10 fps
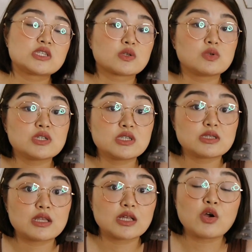schools,
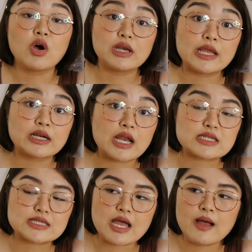nag-online
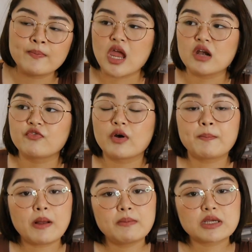class na. And for
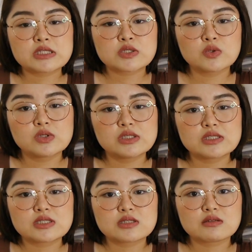public
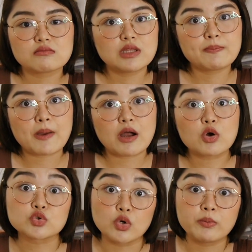schools, hindi pa,
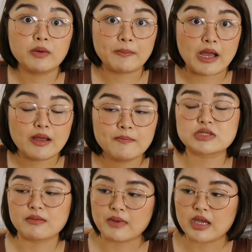October pa. Tapos
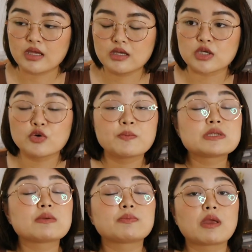kami, the UP,
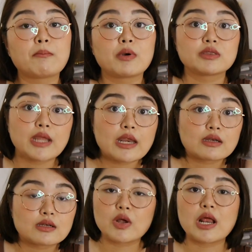September 10.
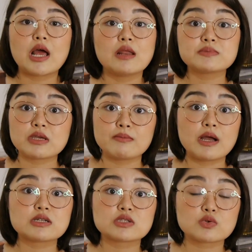Hindi ko lang alam sa
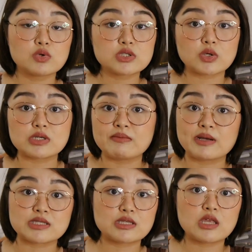ibang schools or
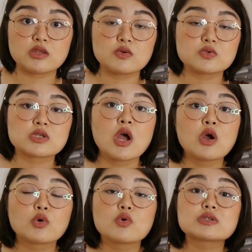ibang state use
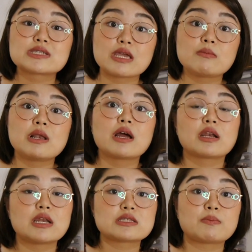kung same lang
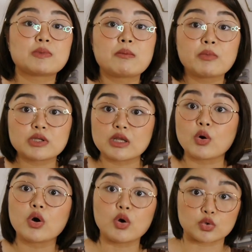na September 10
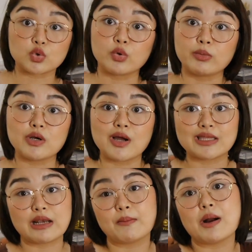or October yung
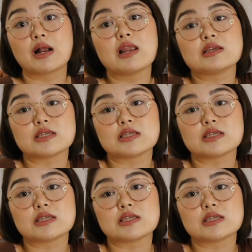kanilang mga klase.